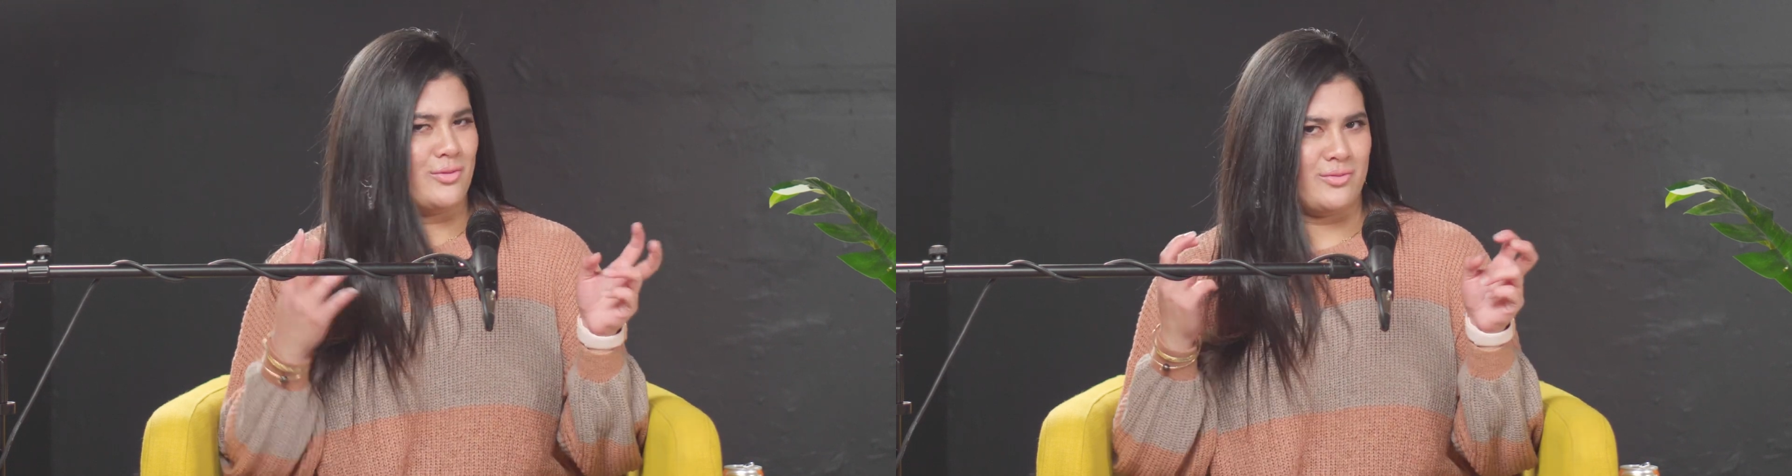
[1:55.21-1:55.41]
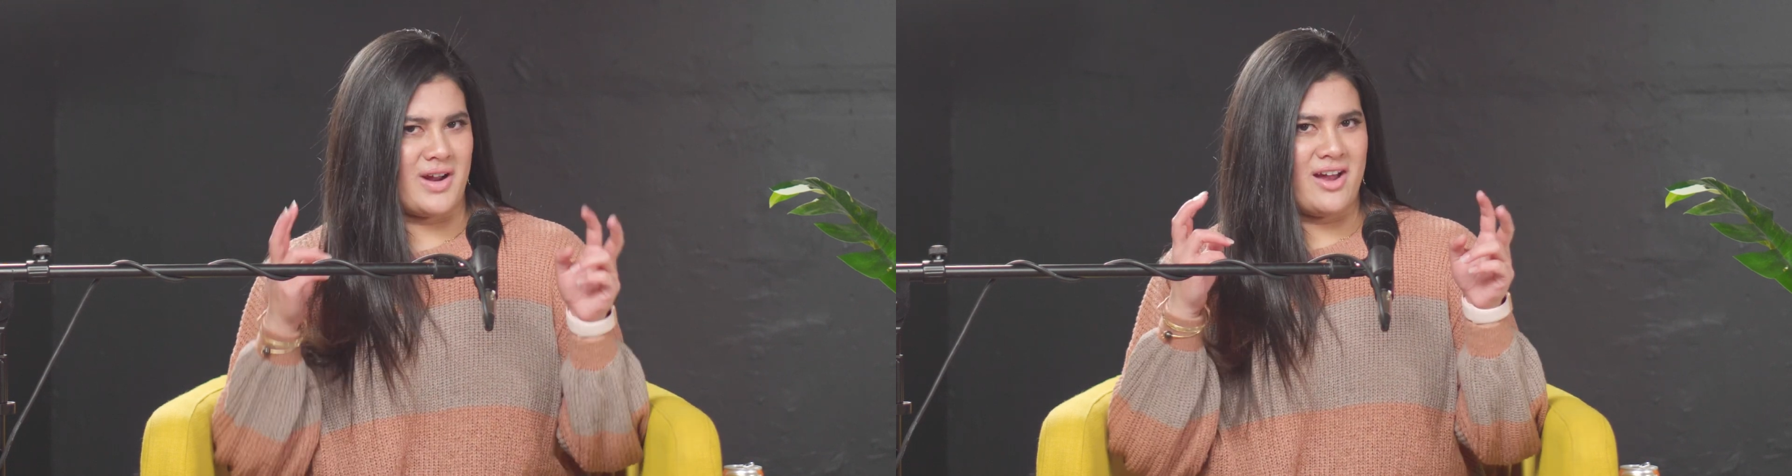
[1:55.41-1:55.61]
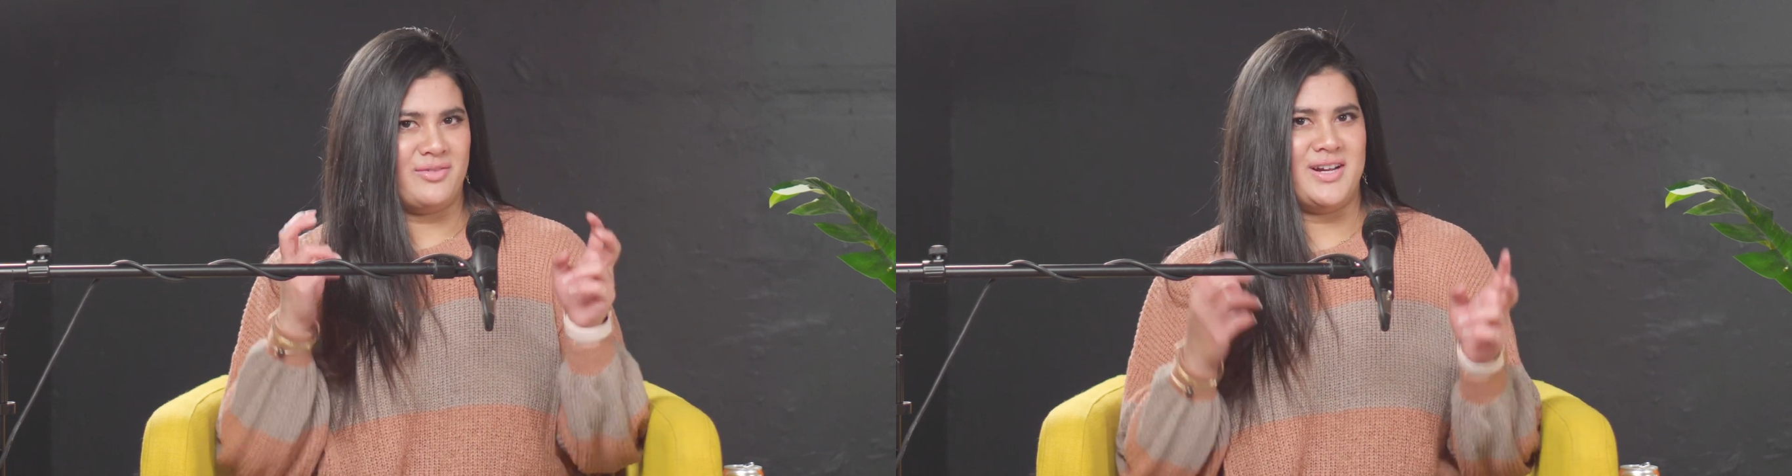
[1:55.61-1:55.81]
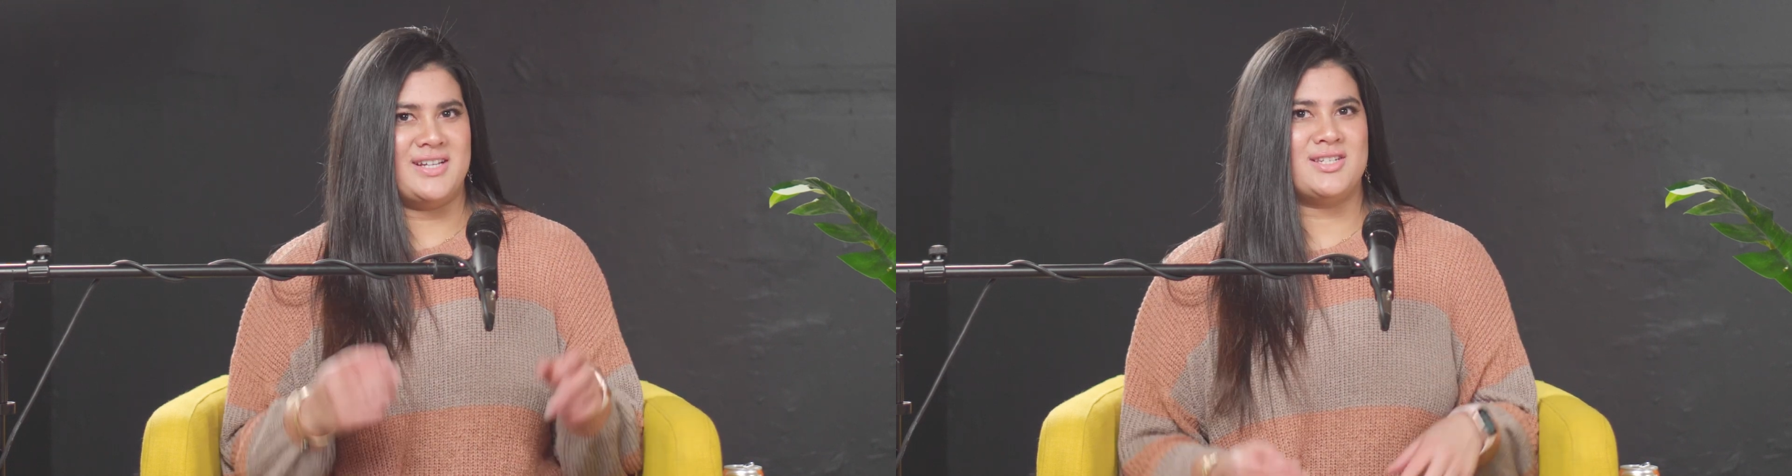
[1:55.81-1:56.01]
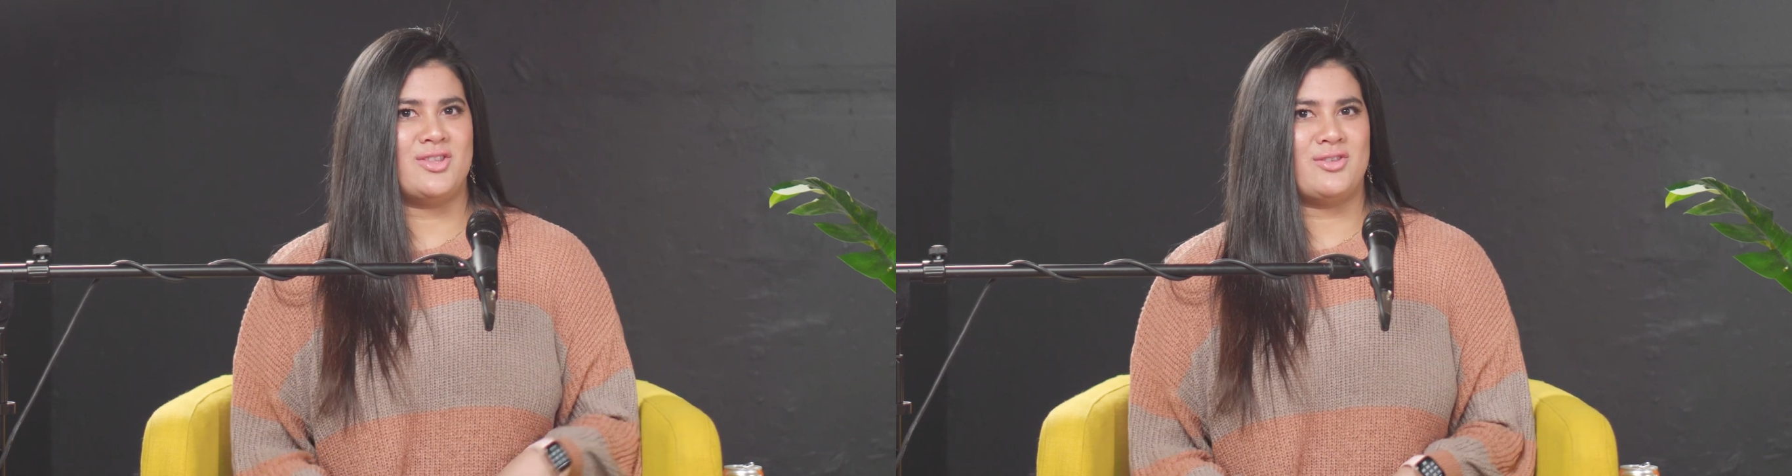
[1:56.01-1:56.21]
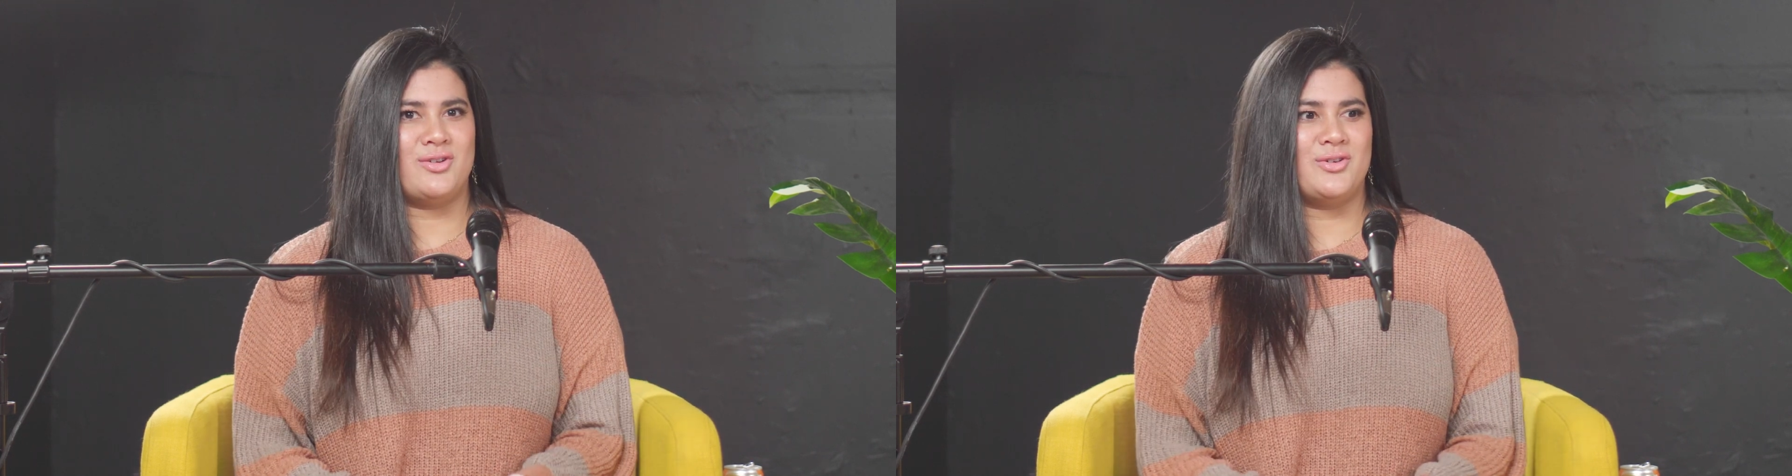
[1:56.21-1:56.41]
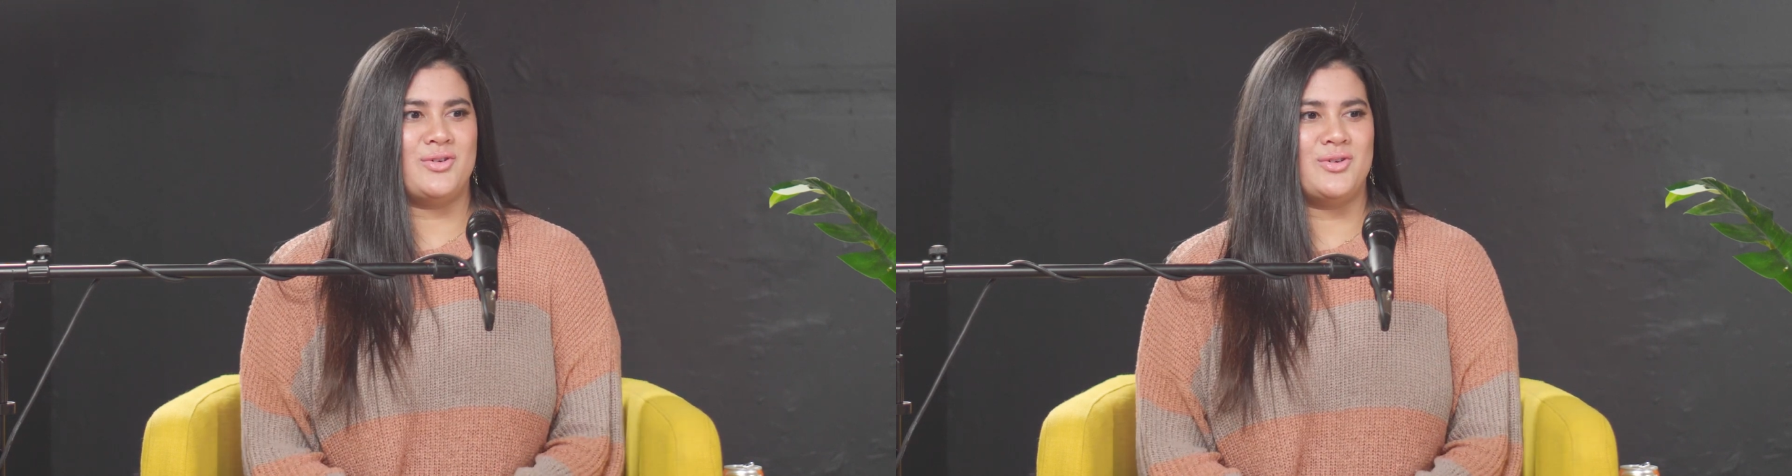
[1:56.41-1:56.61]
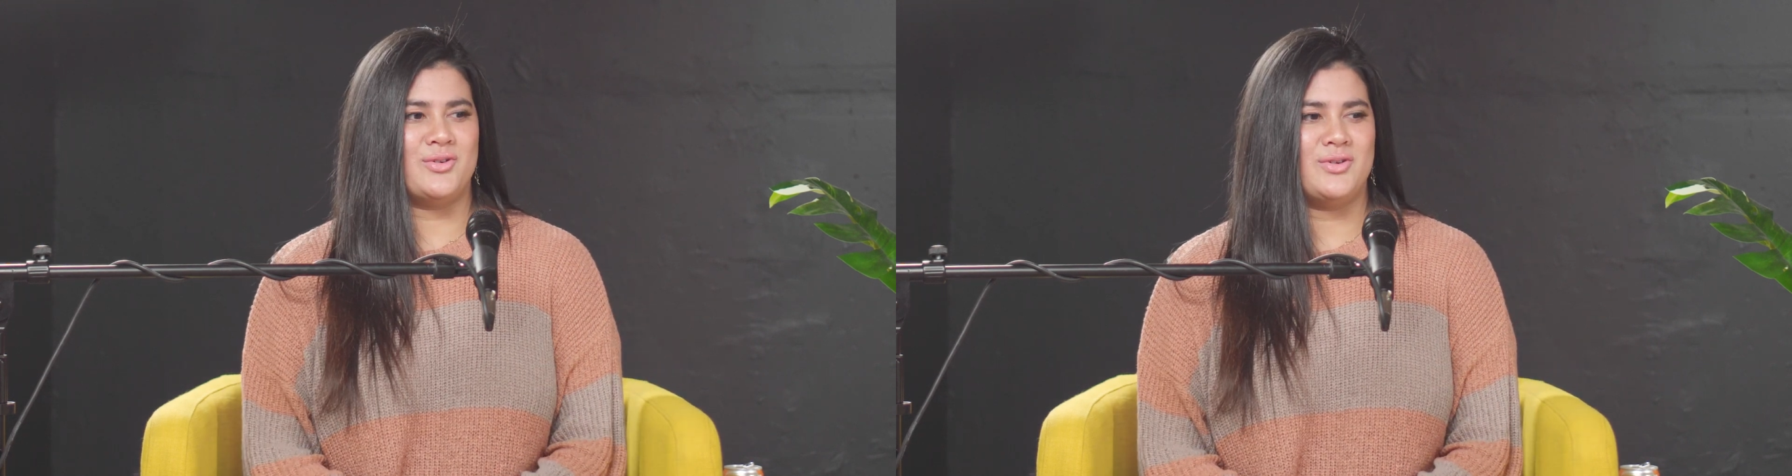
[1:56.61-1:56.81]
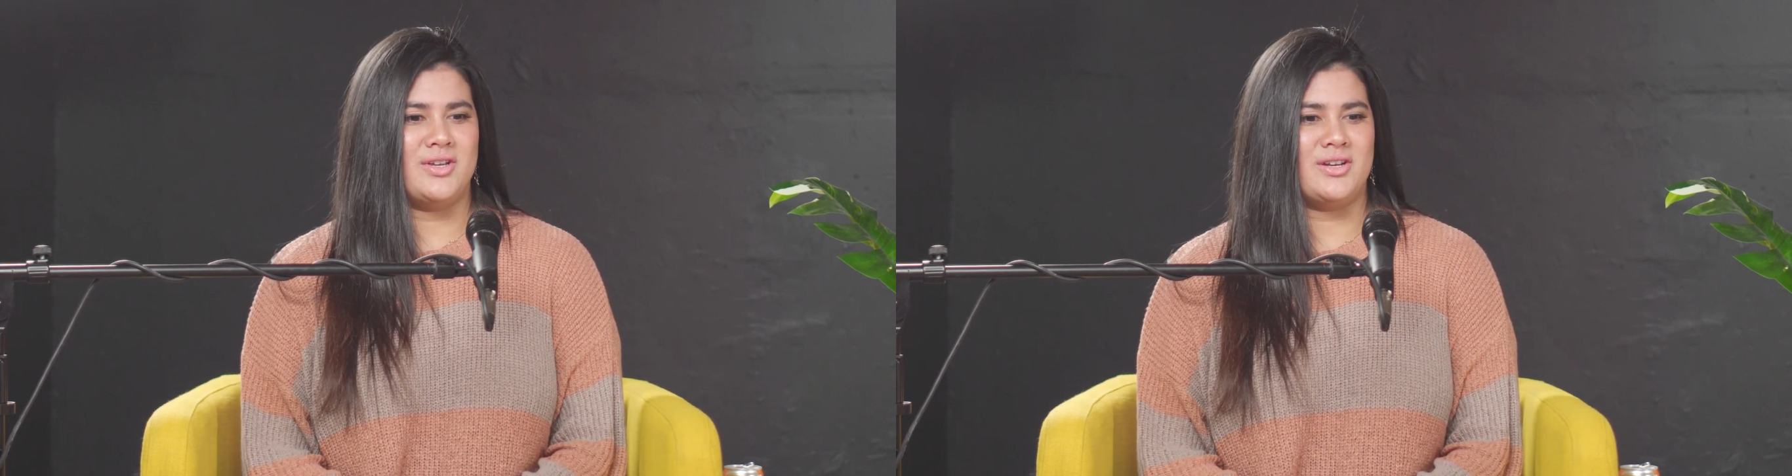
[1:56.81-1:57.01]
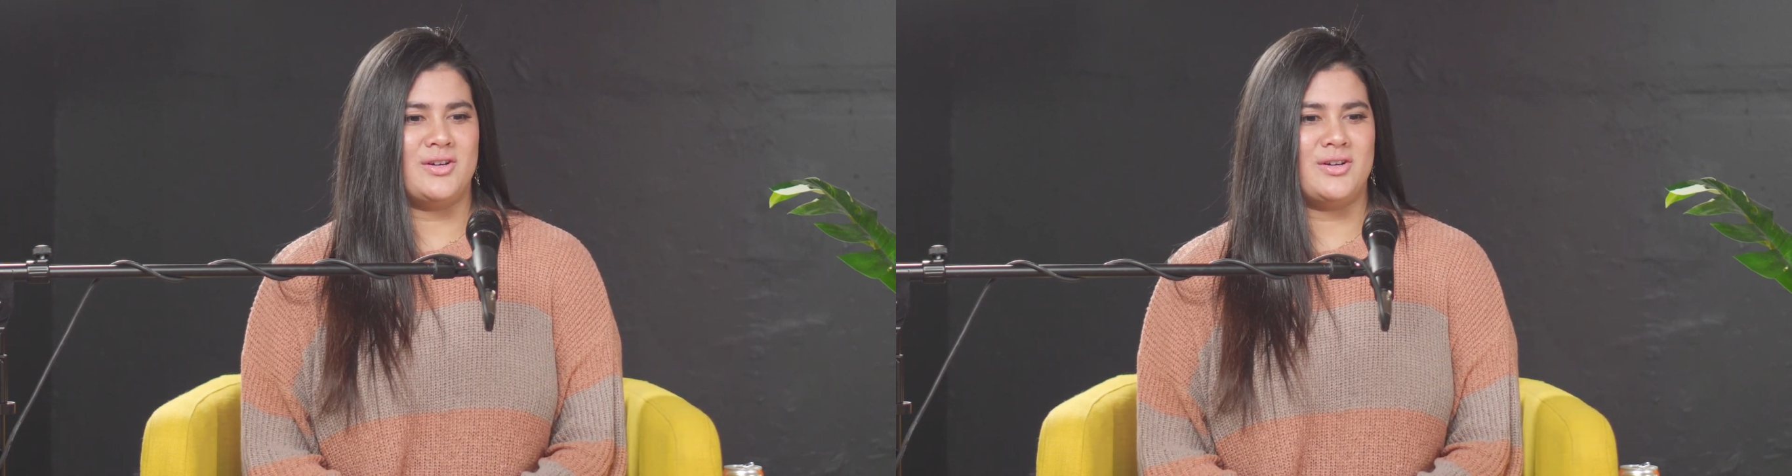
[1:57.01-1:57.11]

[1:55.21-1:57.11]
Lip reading: rat race, through,